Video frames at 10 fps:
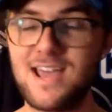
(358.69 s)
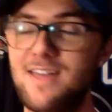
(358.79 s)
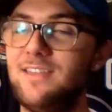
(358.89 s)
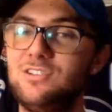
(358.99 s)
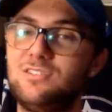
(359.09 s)

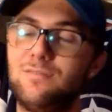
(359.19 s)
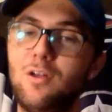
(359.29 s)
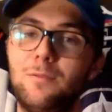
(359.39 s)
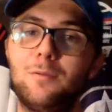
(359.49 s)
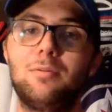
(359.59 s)
They
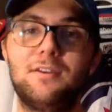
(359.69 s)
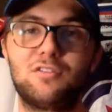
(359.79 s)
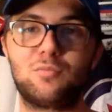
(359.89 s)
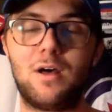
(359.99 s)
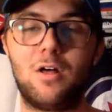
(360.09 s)
develop their
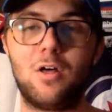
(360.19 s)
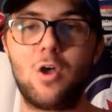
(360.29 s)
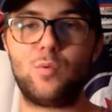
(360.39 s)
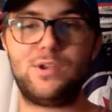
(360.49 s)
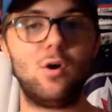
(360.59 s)
players well.
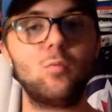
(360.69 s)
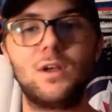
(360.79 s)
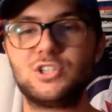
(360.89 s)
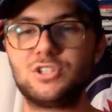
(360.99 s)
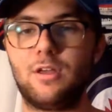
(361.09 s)
We don't
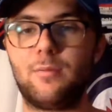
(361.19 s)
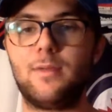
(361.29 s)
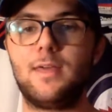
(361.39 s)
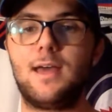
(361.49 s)
rush them.